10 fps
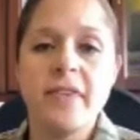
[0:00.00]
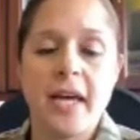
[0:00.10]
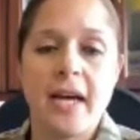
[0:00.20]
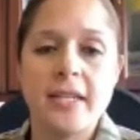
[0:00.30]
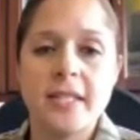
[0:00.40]

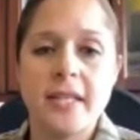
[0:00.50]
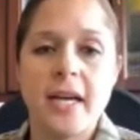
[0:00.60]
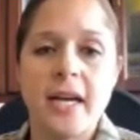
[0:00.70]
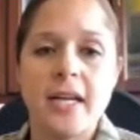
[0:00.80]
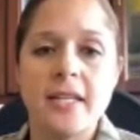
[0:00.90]
add to
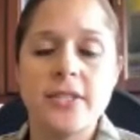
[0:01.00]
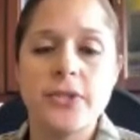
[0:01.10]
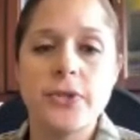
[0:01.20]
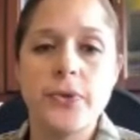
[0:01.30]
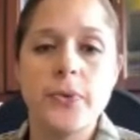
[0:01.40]
that
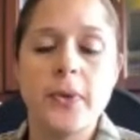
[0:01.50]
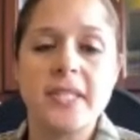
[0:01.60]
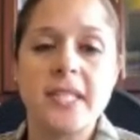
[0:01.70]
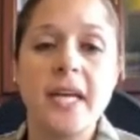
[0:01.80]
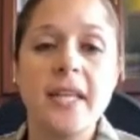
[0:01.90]
to
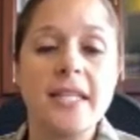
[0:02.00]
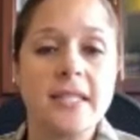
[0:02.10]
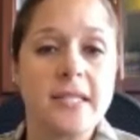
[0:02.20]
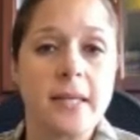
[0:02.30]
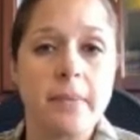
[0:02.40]
assign that
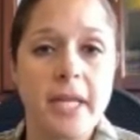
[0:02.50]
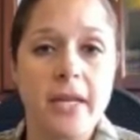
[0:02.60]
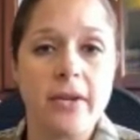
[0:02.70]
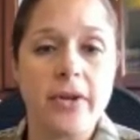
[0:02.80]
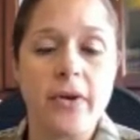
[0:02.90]
to
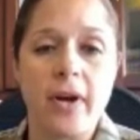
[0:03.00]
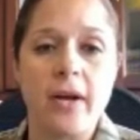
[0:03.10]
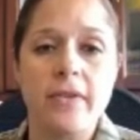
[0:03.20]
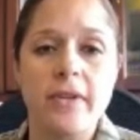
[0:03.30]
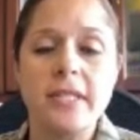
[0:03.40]
somebody on the
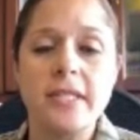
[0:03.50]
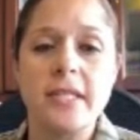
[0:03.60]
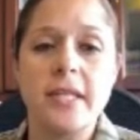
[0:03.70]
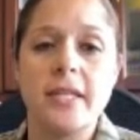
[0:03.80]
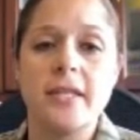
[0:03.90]
ground. That doesn't
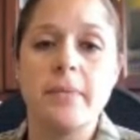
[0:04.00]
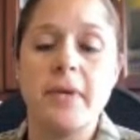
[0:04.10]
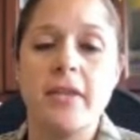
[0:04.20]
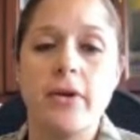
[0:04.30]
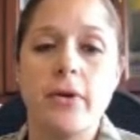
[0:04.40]
need to
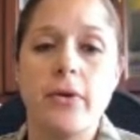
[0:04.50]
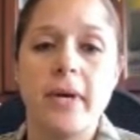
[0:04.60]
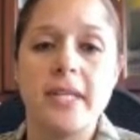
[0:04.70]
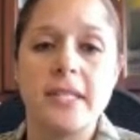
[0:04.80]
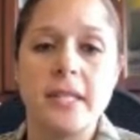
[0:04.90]
be the
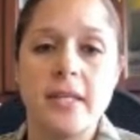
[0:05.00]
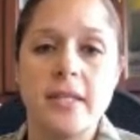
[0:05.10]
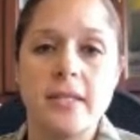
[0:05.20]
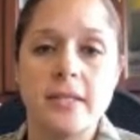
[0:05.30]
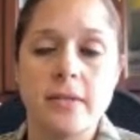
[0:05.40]

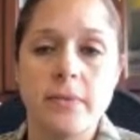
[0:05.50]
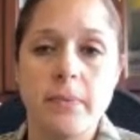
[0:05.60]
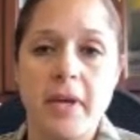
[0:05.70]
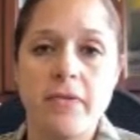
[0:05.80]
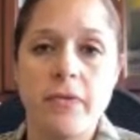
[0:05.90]
OIC's
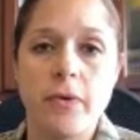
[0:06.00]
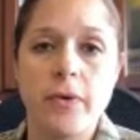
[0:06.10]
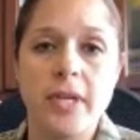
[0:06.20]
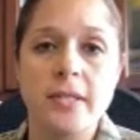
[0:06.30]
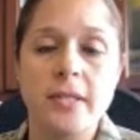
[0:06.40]
main
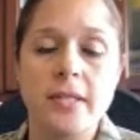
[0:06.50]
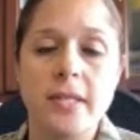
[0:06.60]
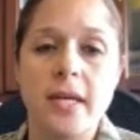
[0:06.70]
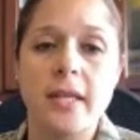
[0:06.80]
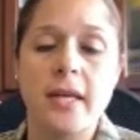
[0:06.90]
focus.
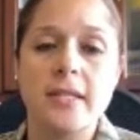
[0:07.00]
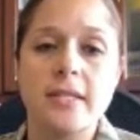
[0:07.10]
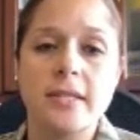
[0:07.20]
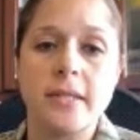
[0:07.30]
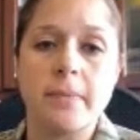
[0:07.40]
Assign that
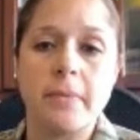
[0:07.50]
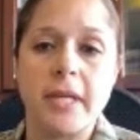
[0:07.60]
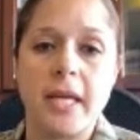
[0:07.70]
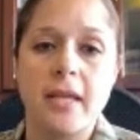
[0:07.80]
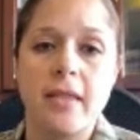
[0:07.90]
to
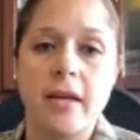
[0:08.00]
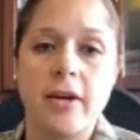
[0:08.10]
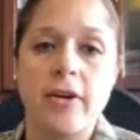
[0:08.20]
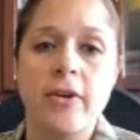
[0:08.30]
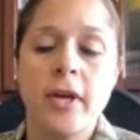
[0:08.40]
somebody
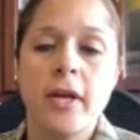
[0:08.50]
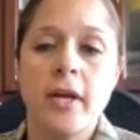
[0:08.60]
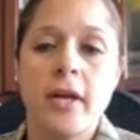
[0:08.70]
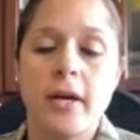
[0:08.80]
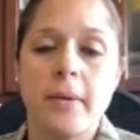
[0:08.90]
there.
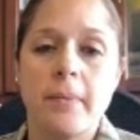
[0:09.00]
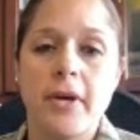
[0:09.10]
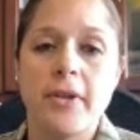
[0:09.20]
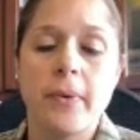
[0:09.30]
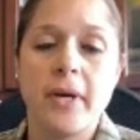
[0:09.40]

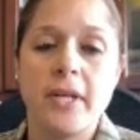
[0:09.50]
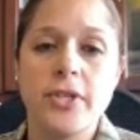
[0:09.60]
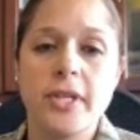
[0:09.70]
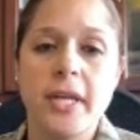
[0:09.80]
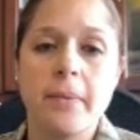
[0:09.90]
Otherwise,
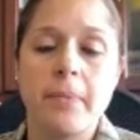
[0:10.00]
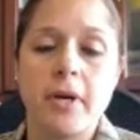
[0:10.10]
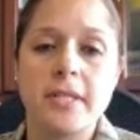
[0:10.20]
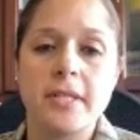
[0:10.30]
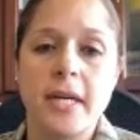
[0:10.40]
you're going to get
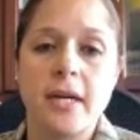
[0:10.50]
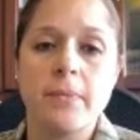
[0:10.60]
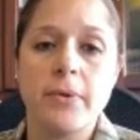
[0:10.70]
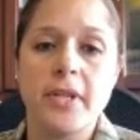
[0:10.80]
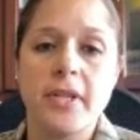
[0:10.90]
bogged
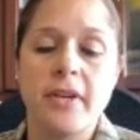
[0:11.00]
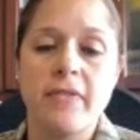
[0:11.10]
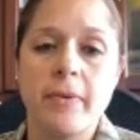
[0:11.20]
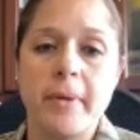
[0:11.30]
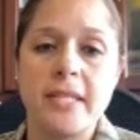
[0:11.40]
down putting in
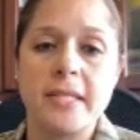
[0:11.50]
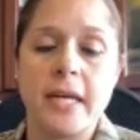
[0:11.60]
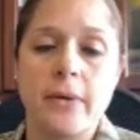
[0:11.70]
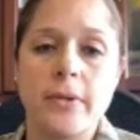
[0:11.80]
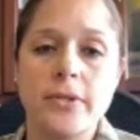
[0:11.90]
everybody's
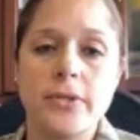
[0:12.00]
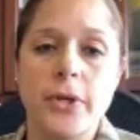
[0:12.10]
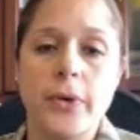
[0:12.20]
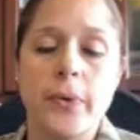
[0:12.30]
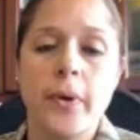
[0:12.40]
hours.
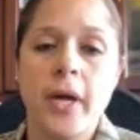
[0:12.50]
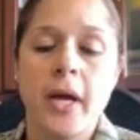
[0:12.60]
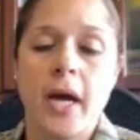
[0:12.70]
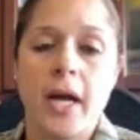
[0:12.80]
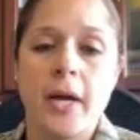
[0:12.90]
So
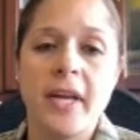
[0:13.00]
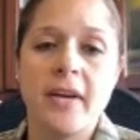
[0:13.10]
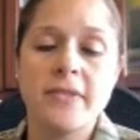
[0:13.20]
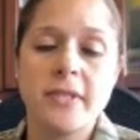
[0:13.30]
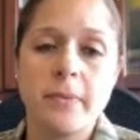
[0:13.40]
I would
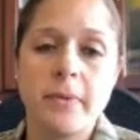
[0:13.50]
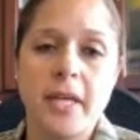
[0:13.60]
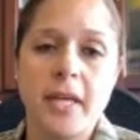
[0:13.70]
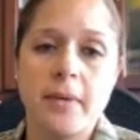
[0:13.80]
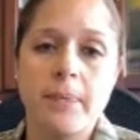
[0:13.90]
have somebody
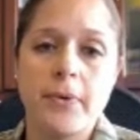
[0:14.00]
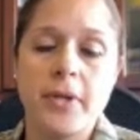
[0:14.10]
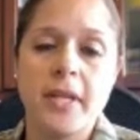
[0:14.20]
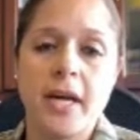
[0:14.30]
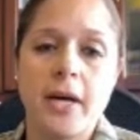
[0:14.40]
put
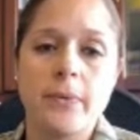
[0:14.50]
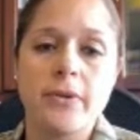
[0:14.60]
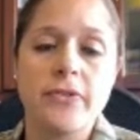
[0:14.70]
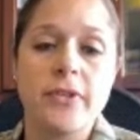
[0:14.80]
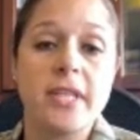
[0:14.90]
in the
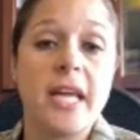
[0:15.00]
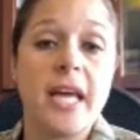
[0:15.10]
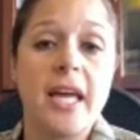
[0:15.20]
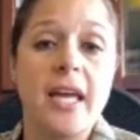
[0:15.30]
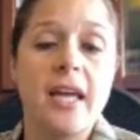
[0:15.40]
hours for the
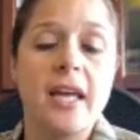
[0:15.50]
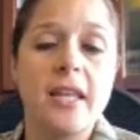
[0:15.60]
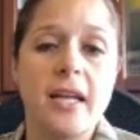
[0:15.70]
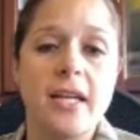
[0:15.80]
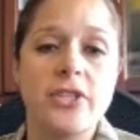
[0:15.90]
day, and
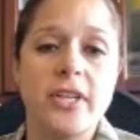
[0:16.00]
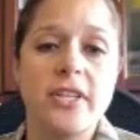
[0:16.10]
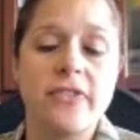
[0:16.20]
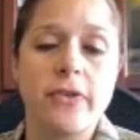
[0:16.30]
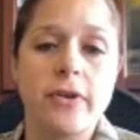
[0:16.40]
then I
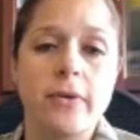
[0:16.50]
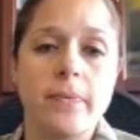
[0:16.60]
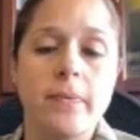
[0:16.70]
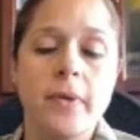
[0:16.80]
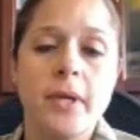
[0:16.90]
transfer
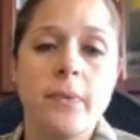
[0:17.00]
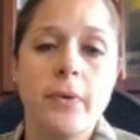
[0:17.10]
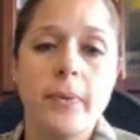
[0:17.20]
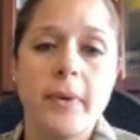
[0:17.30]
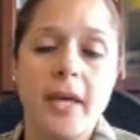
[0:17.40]
them.
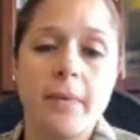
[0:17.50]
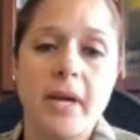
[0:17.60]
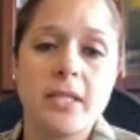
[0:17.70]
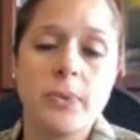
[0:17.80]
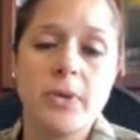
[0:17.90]
We would keep
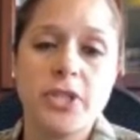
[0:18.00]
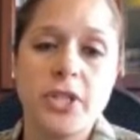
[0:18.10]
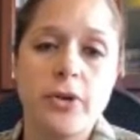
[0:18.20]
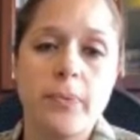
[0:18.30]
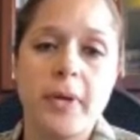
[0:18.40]
that
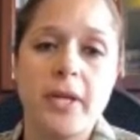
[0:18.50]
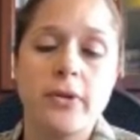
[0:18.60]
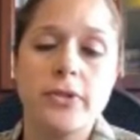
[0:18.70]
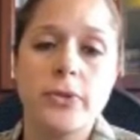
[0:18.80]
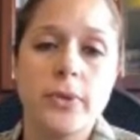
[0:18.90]
spreadsheet open
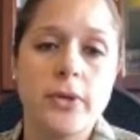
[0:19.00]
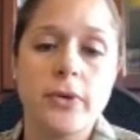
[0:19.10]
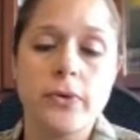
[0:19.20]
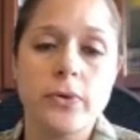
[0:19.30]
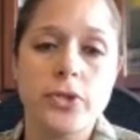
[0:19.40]
or do a
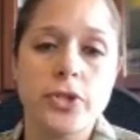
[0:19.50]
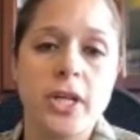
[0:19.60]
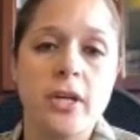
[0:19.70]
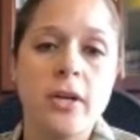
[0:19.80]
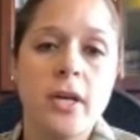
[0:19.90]
Google
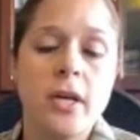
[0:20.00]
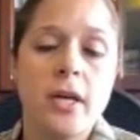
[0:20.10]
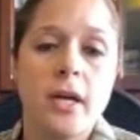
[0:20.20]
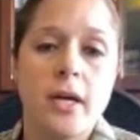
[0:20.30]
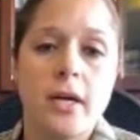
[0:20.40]
Share
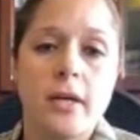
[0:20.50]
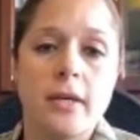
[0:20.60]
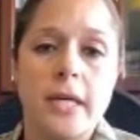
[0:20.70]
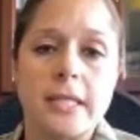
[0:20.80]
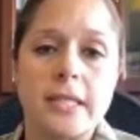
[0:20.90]

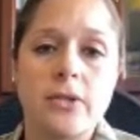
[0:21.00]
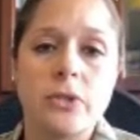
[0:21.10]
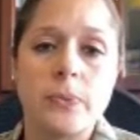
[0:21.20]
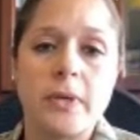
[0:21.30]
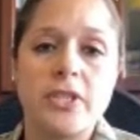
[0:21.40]
Excel
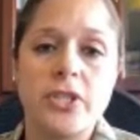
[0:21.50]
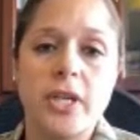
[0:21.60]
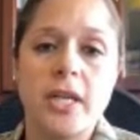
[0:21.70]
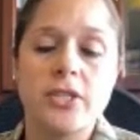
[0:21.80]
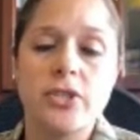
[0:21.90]

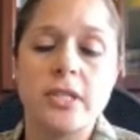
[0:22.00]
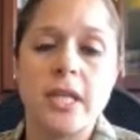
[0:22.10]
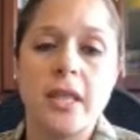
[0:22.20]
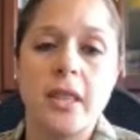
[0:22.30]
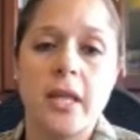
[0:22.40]
spreadsheet and just
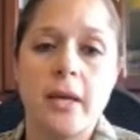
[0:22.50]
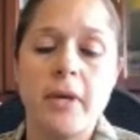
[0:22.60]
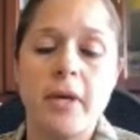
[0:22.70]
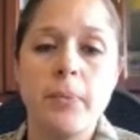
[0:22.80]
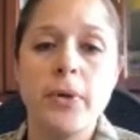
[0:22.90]
let them
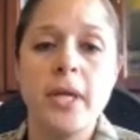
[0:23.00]
input